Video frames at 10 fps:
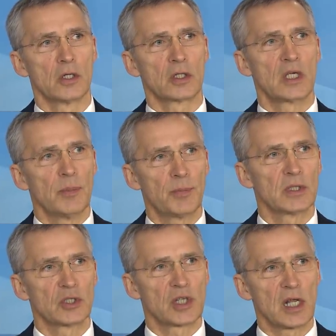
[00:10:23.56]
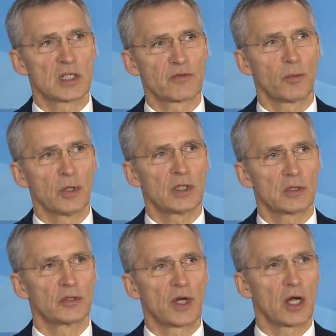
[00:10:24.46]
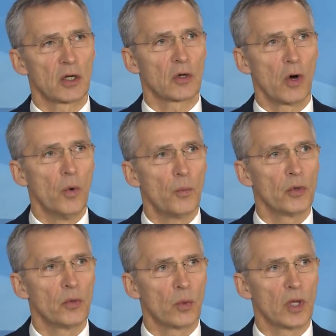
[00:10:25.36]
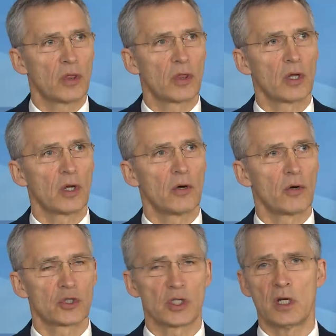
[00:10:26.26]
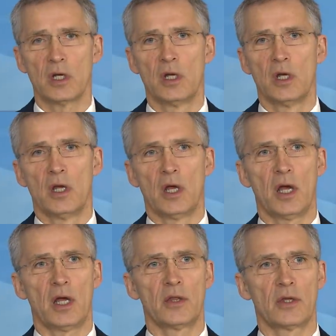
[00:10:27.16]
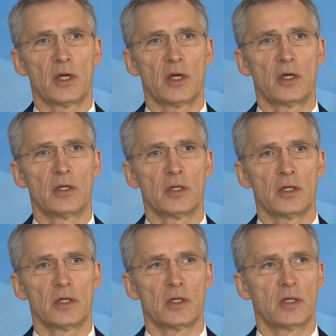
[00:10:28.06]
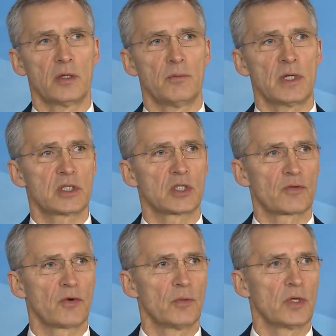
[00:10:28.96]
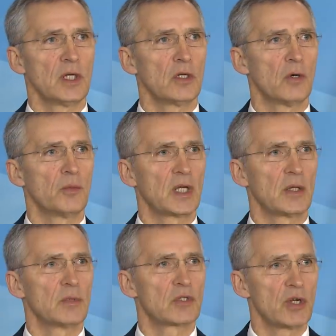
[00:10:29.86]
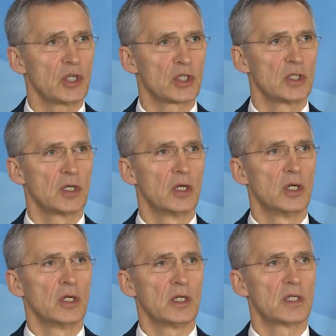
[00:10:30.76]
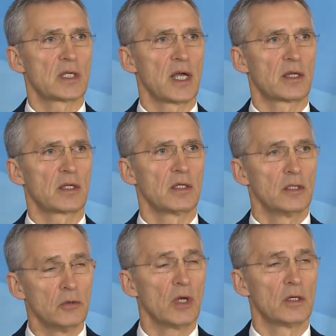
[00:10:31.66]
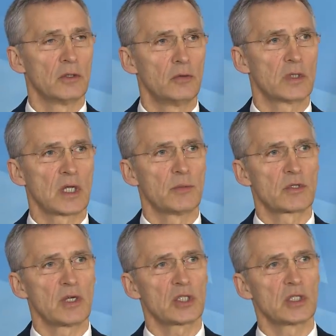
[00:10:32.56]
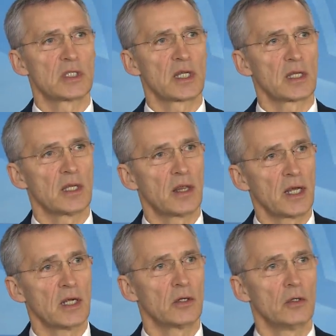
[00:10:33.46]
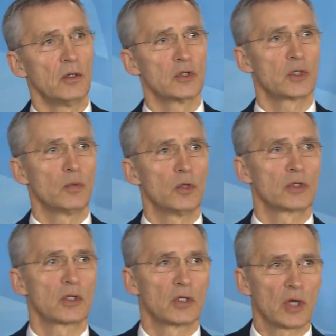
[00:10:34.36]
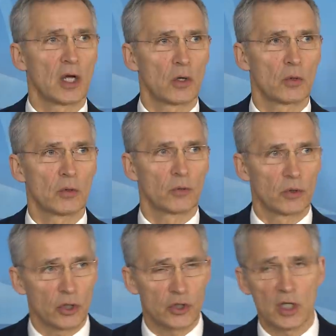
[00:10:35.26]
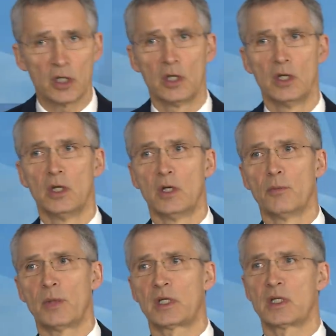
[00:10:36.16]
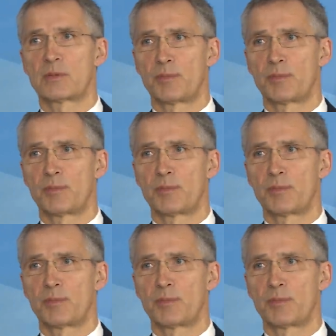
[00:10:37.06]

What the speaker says: keeping the channels for political dialogue open with Russia. And the message from the incoming administration is that the new U.S. administration is that they also want dialogue with Russia, but it's